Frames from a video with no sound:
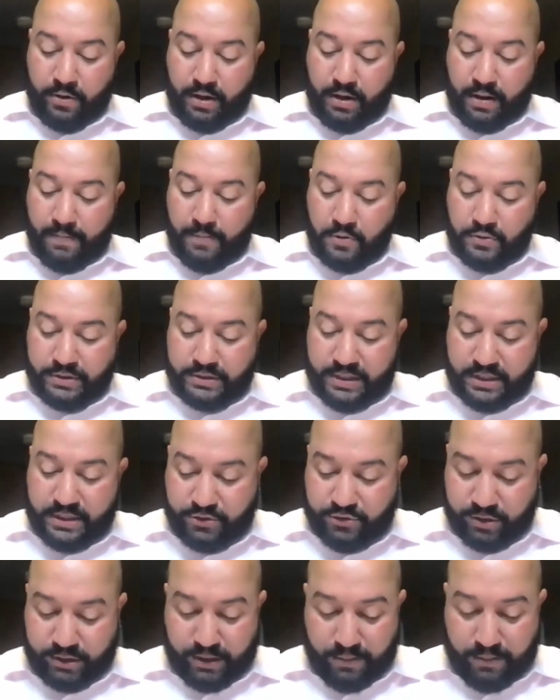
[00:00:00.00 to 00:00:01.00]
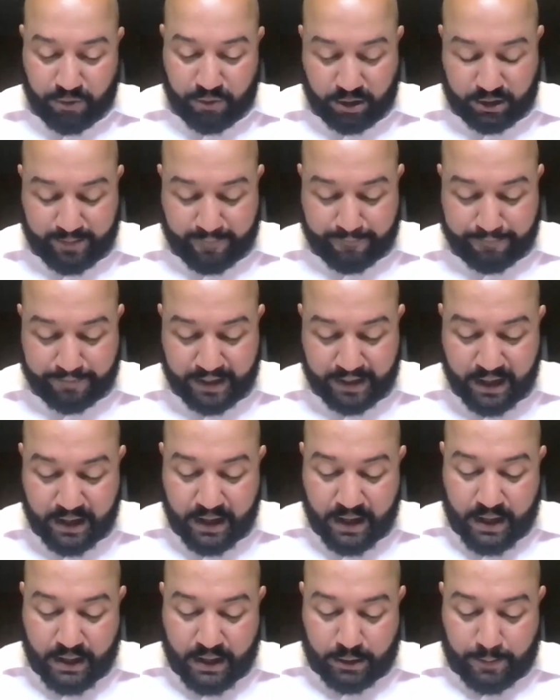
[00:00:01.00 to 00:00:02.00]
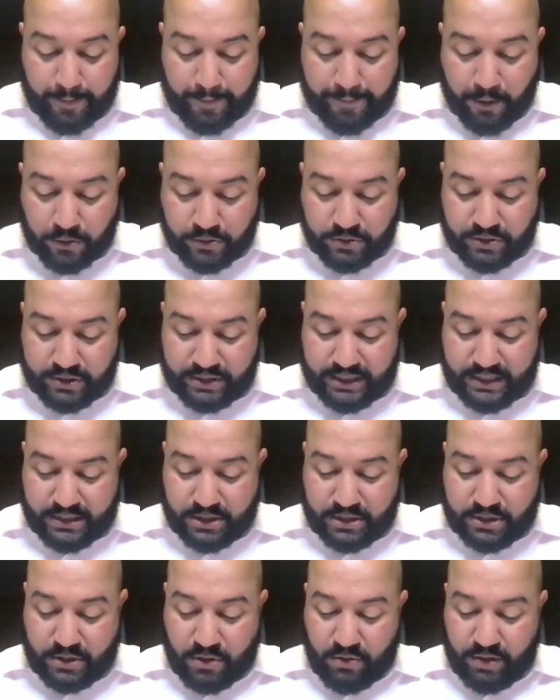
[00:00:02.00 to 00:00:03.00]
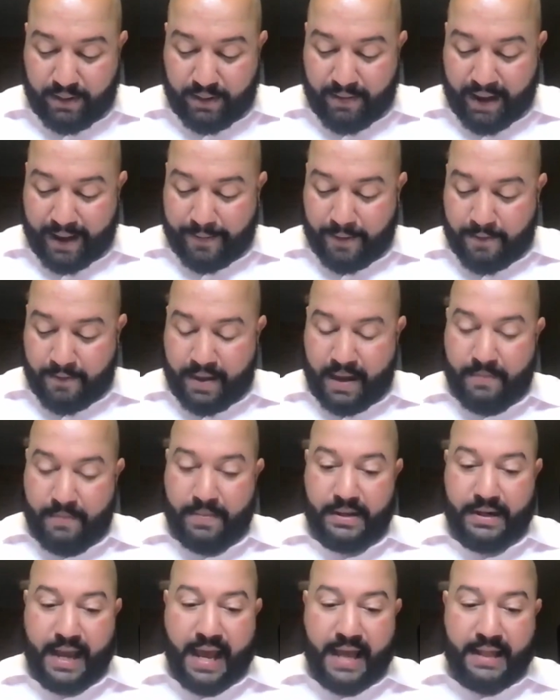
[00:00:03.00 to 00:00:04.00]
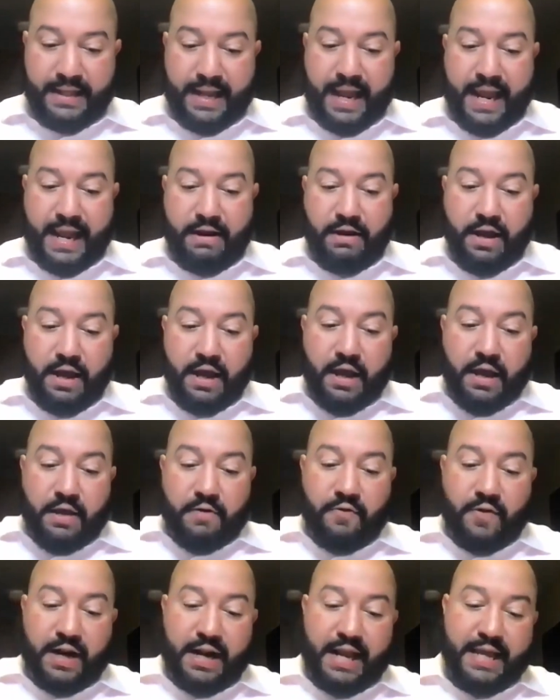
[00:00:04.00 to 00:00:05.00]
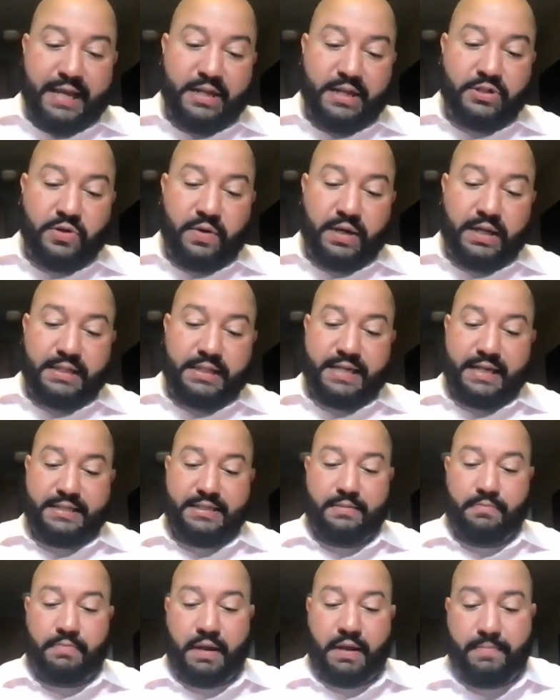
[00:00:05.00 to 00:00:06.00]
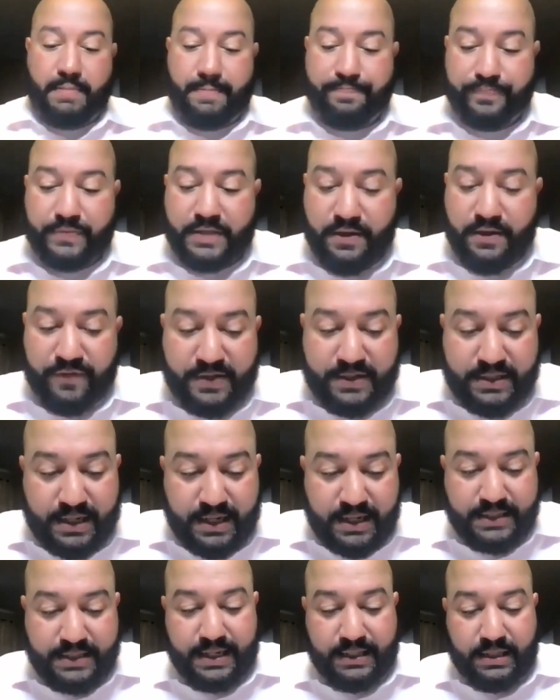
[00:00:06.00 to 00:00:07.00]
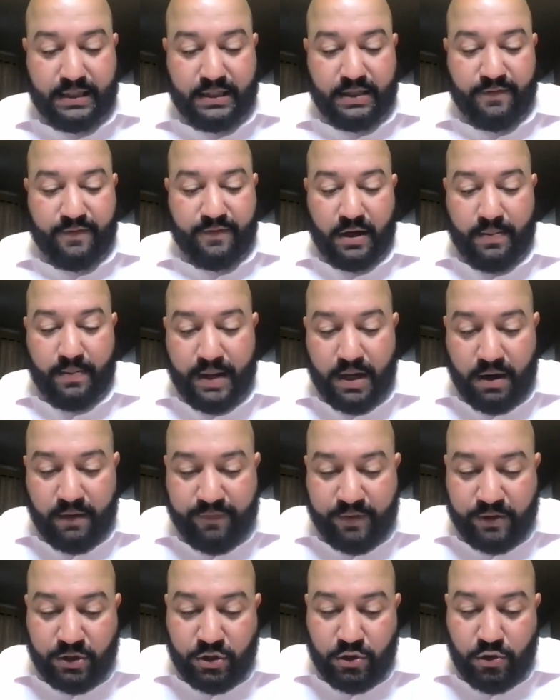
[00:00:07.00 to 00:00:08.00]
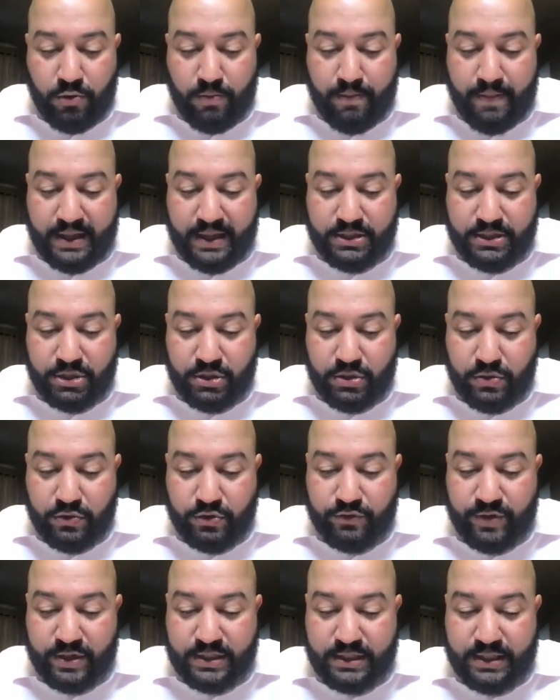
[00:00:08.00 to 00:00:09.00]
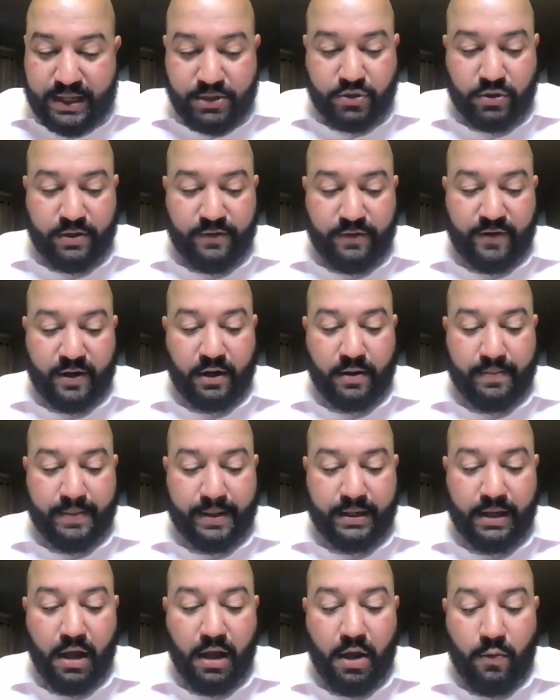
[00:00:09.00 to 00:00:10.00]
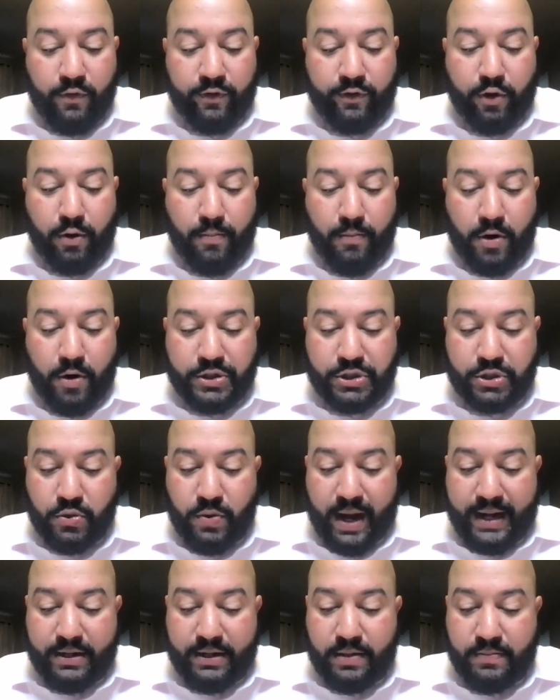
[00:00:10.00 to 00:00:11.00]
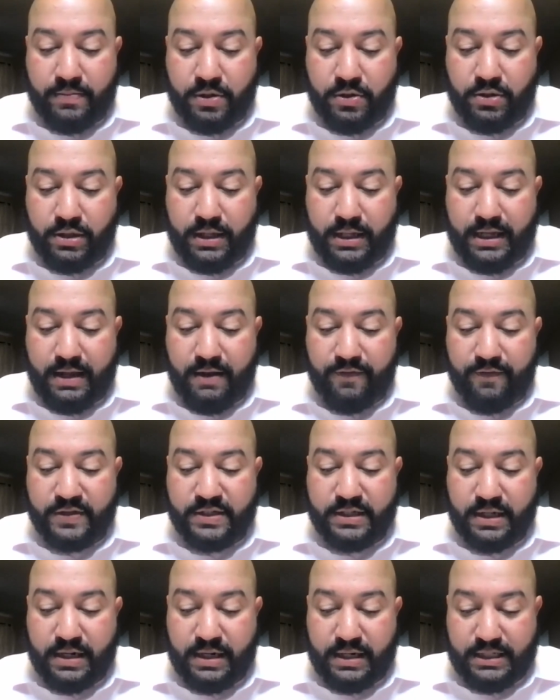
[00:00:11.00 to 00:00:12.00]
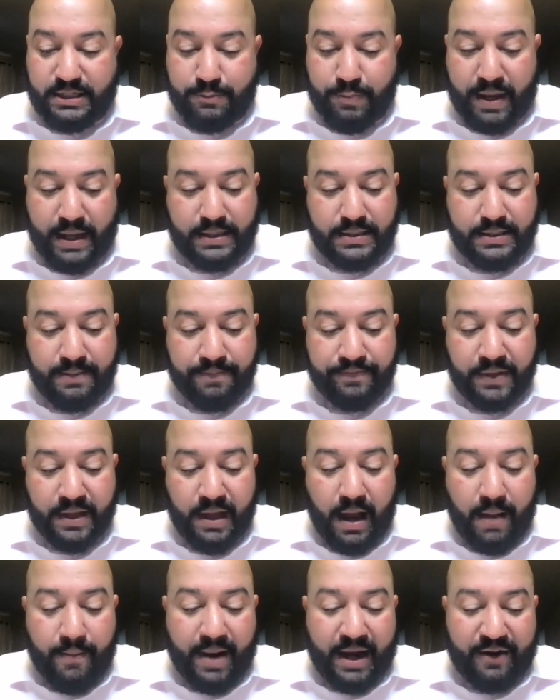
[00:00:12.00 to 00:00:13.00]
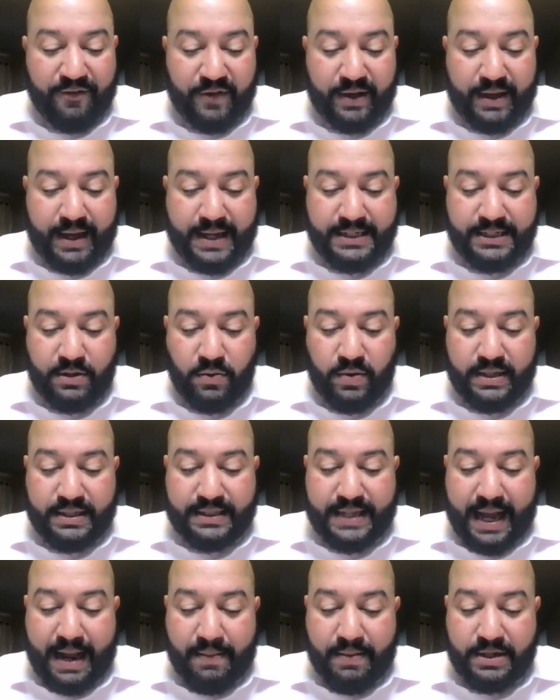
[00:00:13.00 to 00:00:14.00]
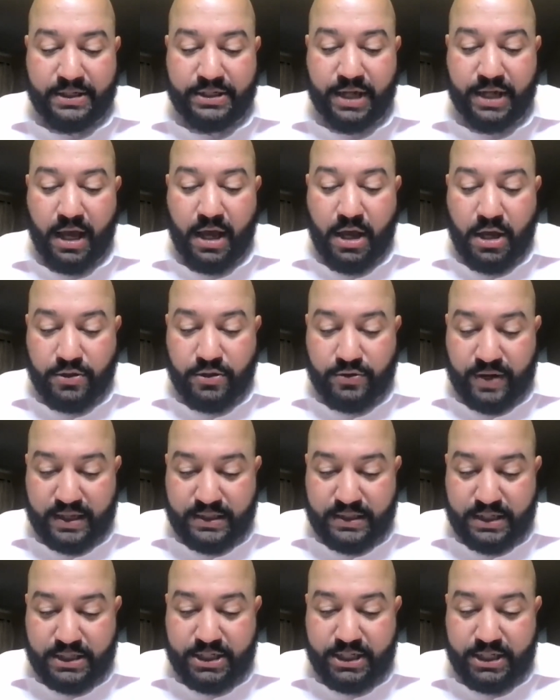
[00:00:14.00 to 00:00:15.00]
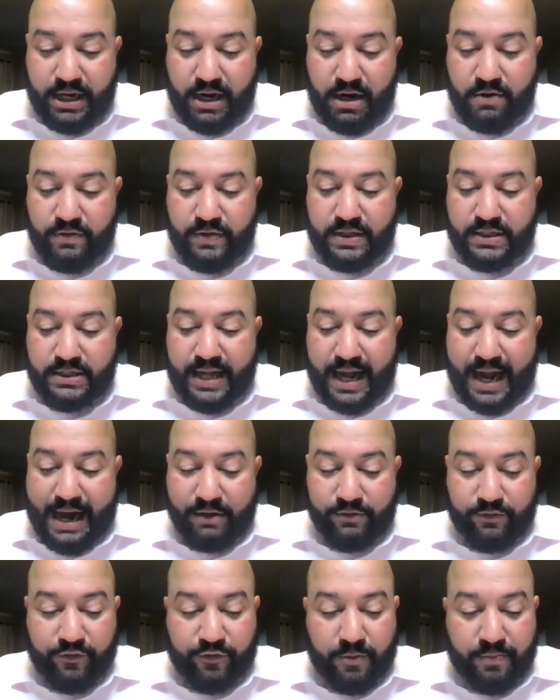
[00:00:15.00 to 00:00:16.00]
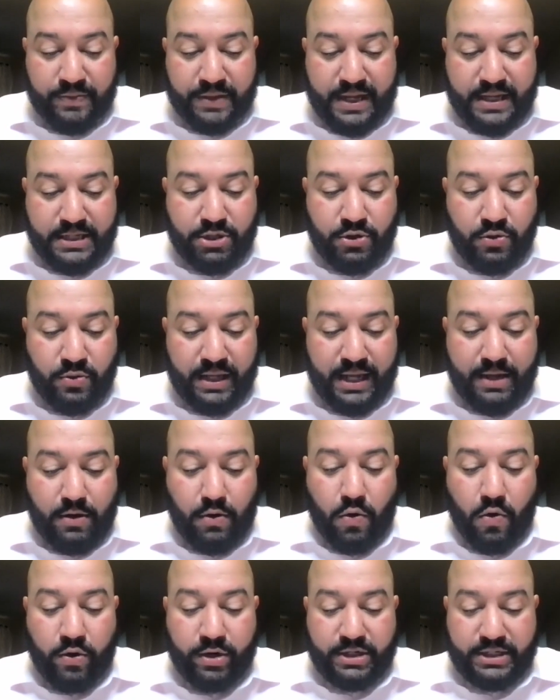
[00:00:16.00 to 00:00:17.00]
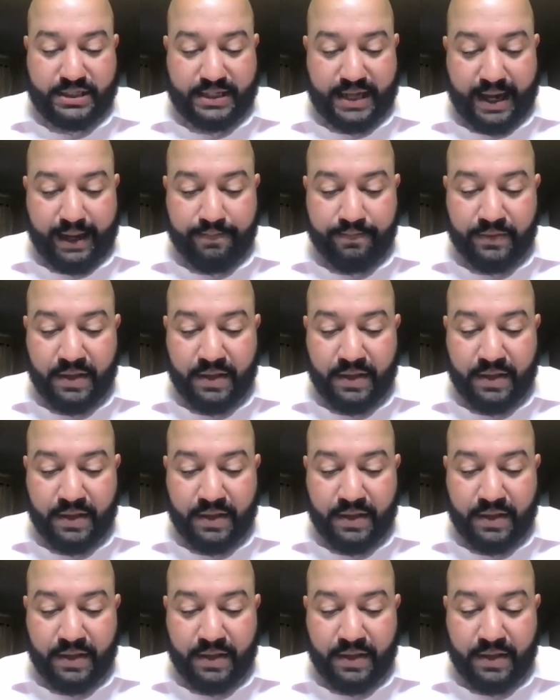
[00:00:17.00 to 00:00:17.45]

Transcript: Cumbo's district in Brooklyn. The proposal seeks a zoning map amendment and a related zoning text amendment to facilitate the development of a new mixed-use residential development with commercial and community facility space. A modification will establish transition areas down from this unique corner site.